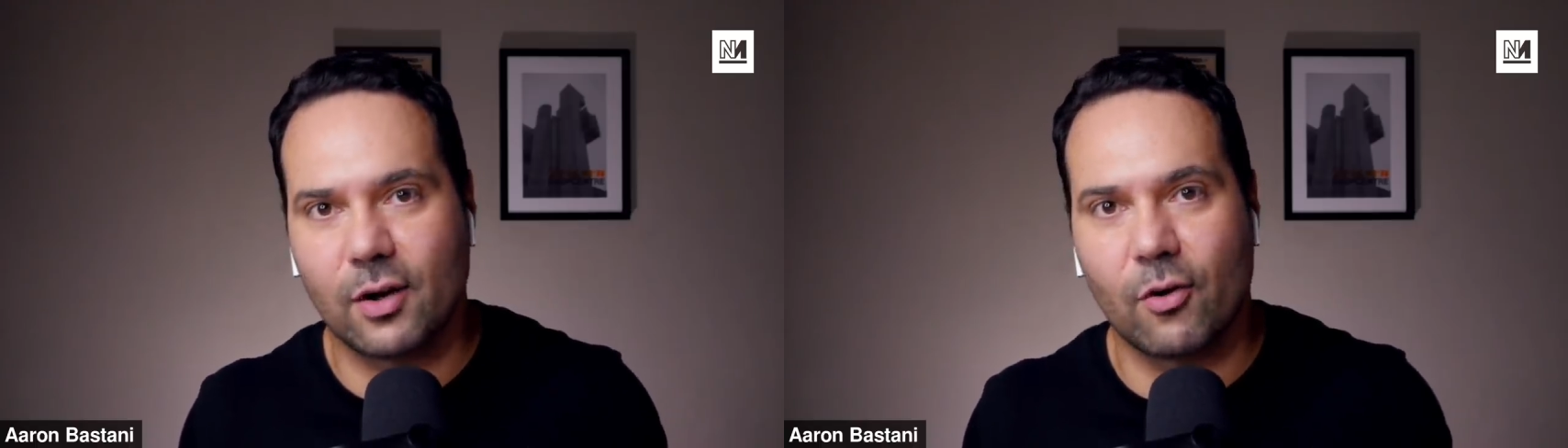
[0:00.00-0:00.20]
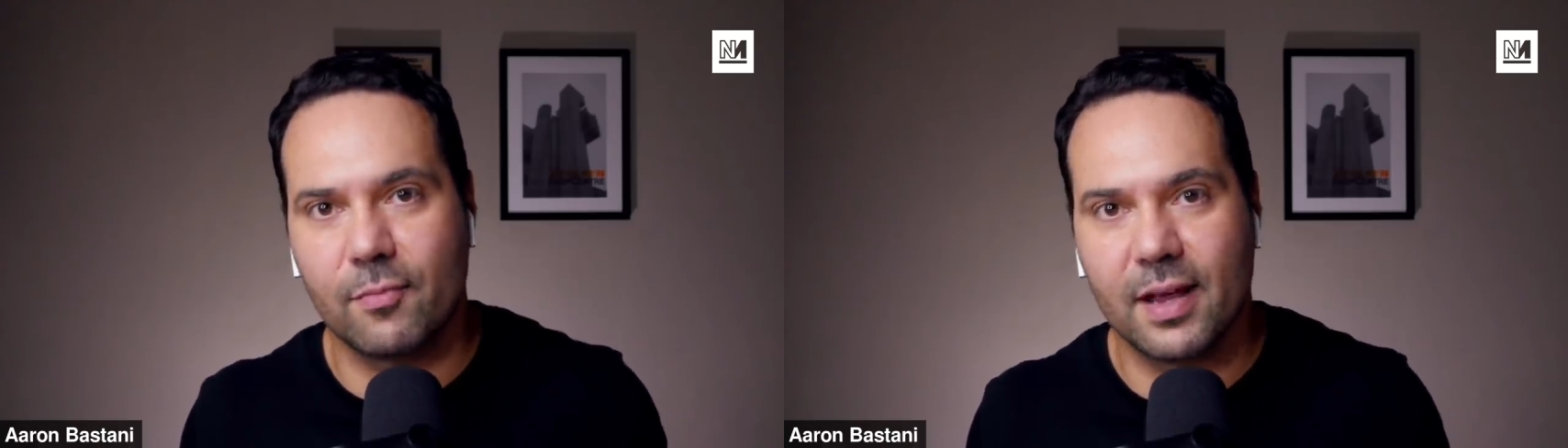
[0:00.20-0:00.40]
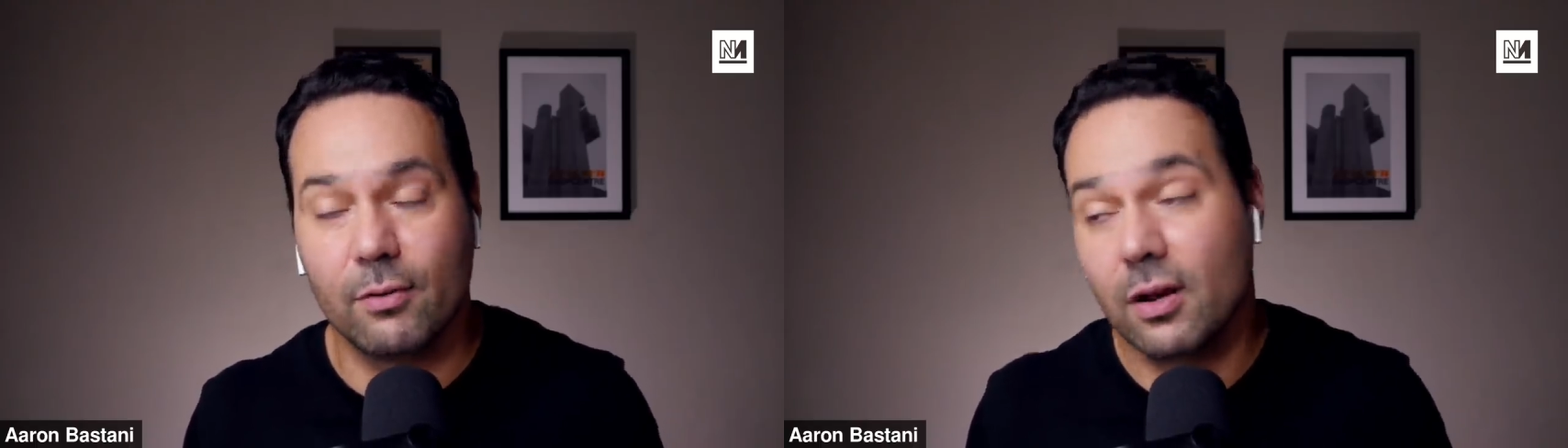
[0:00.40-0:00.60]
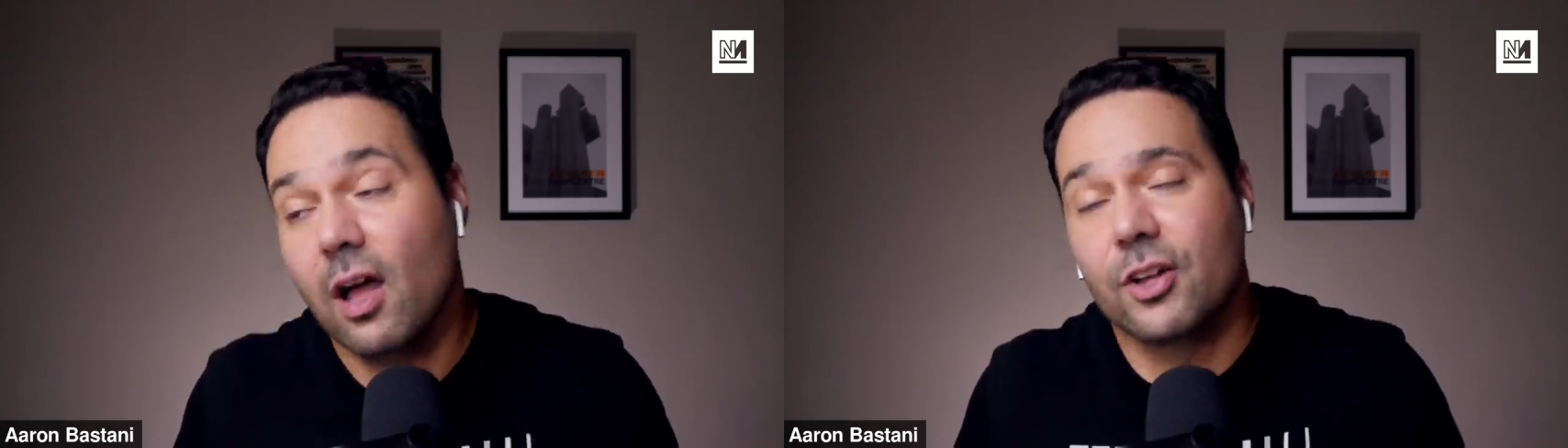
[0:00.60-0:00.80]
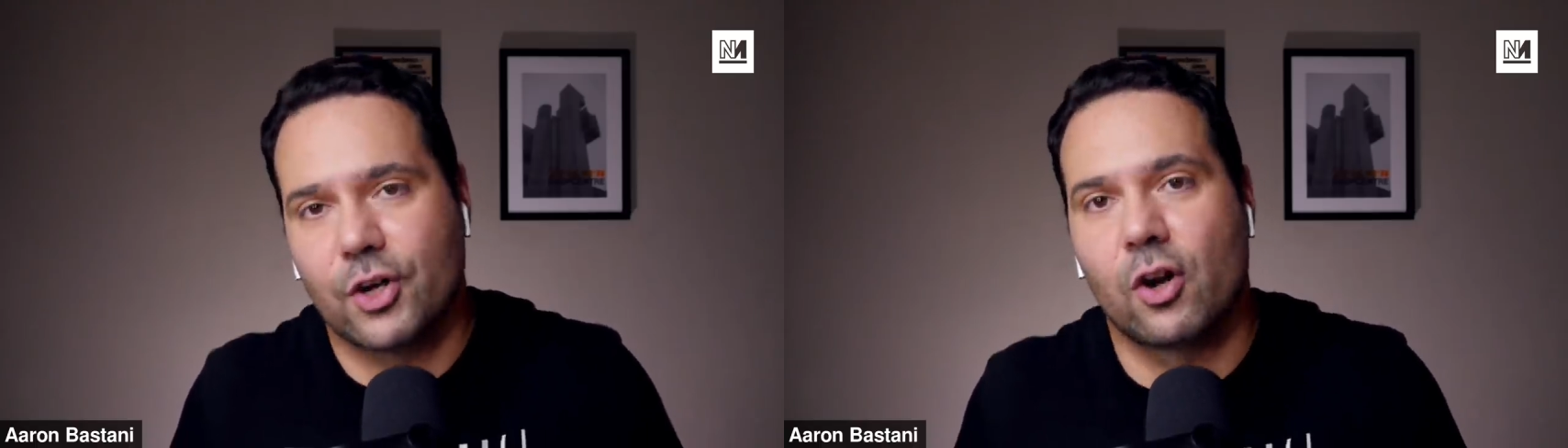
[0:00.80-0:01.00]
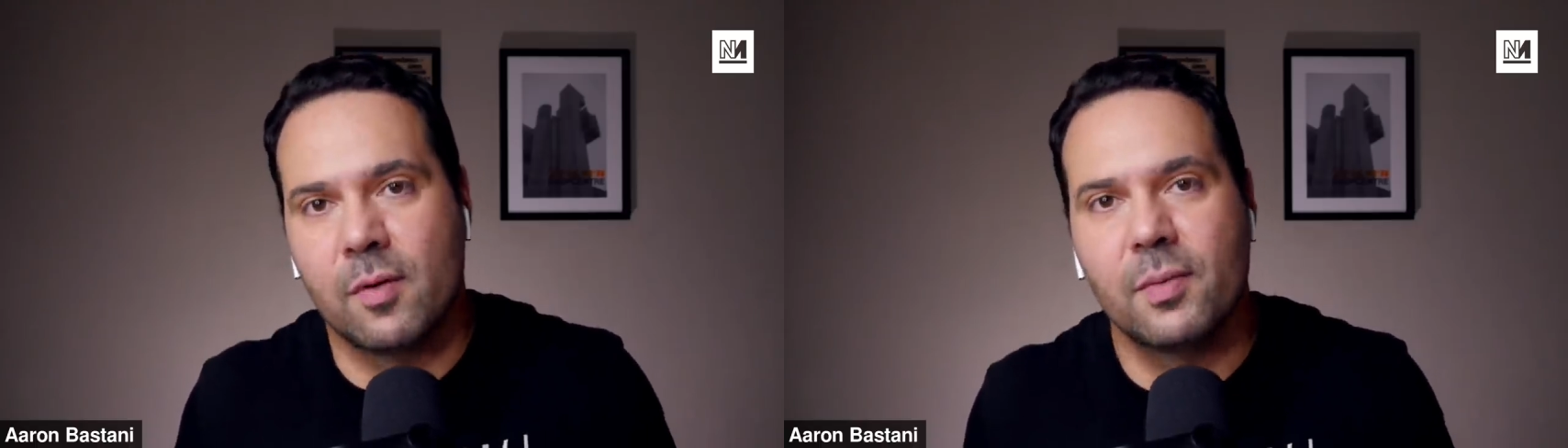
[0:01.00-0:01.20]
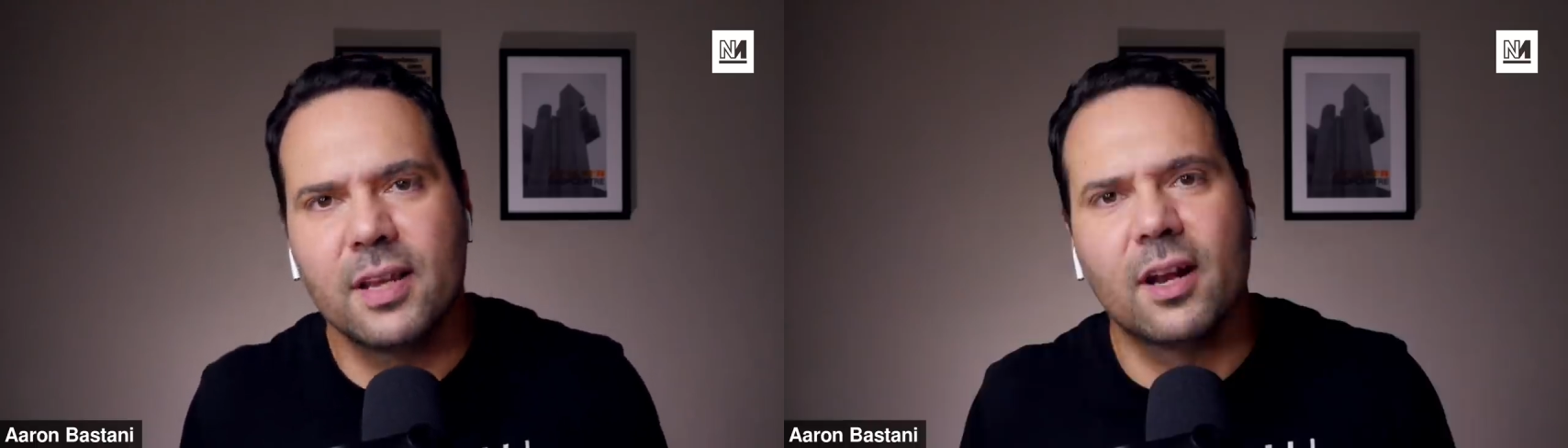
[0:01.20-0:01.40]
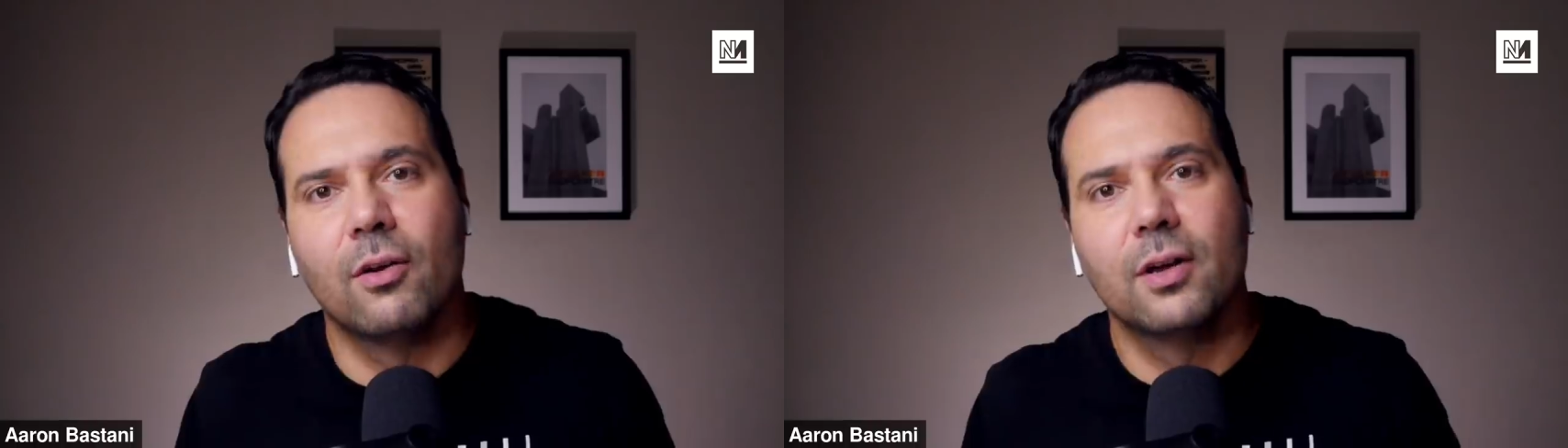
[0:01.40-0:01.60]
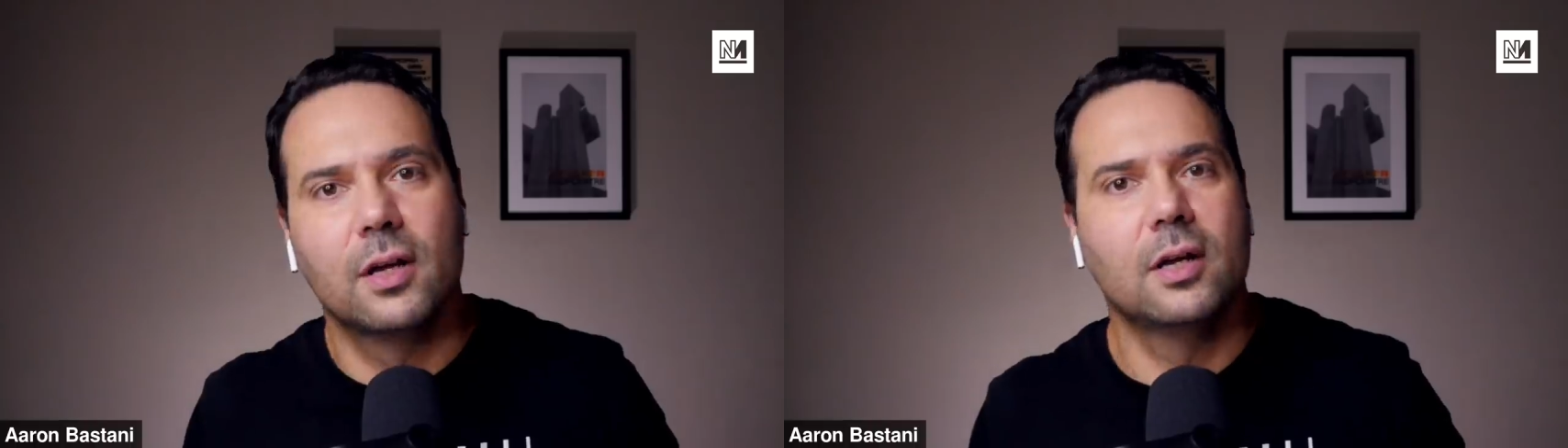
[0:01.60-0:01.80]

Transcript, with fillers: economy, well, large economy, but, you know,